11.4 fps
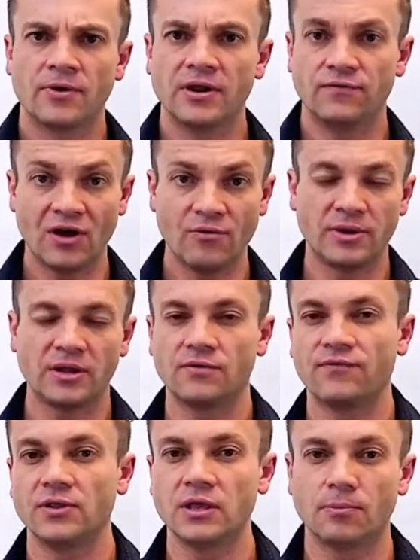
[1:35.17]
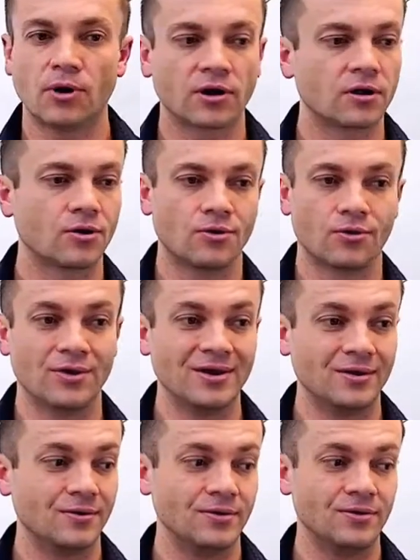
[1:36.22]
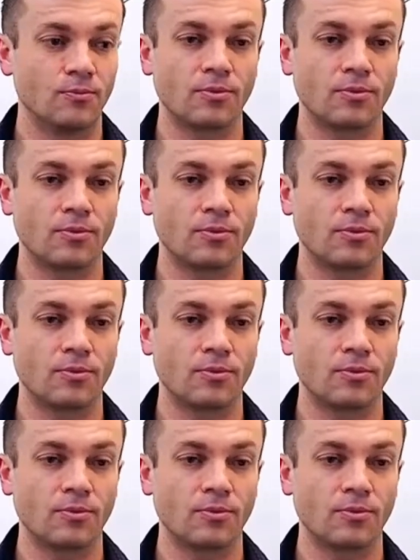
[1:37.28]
Right? If you have been an affiliate marketer or either,